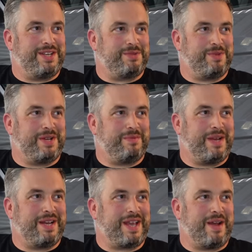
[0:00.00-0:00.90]
because we're going to be
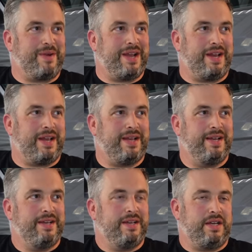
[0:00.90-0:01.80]
able to get away in it,
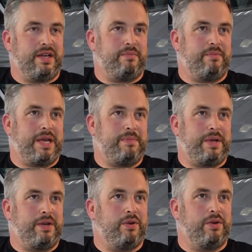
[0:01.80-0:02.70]
and
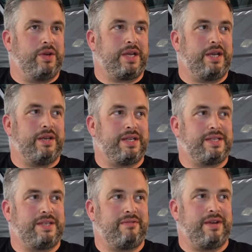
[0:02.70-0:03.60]
maybe not looking
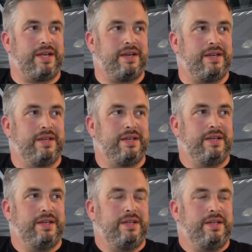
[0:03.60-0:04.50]
necessarily at
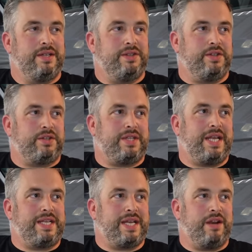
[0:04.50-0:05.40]
the
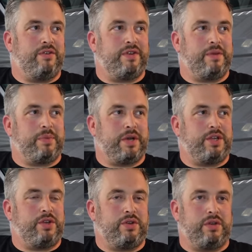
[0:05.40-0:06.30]
detail of it. But
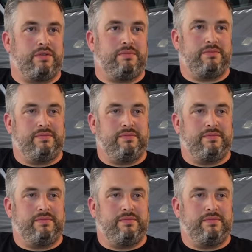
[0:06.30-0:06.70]
you can,